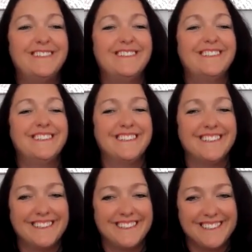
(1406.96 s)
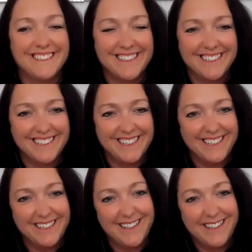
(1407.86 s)

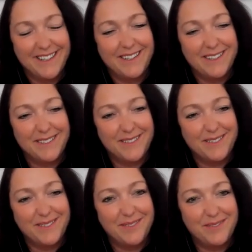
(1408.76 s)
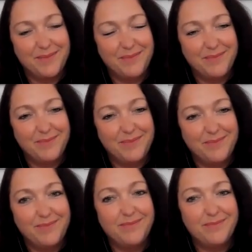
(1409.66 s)

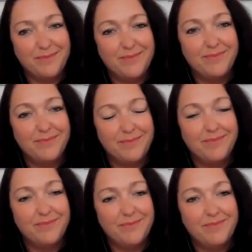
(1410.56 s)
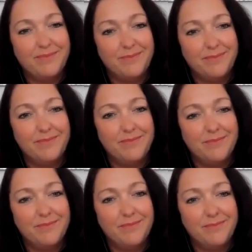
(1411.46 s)

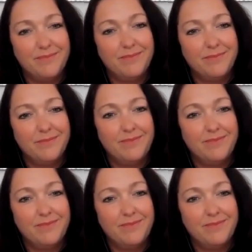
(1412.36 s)
The person shown says nothing.